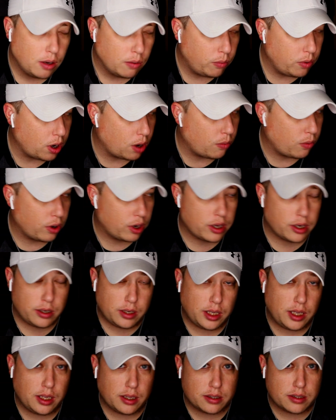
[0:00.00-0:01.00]
We are
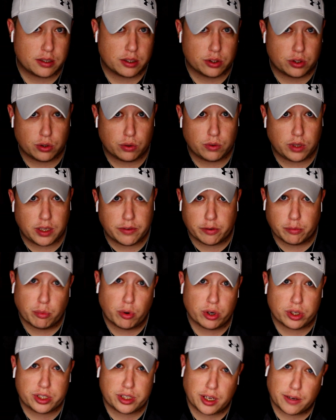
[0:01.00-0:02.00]
working to do even
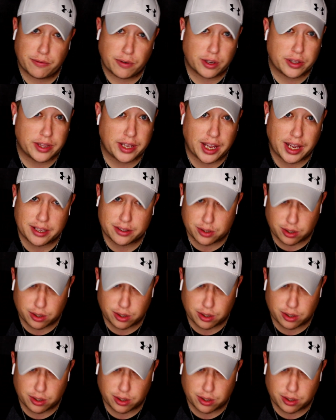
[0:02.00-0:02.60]
more stuff on that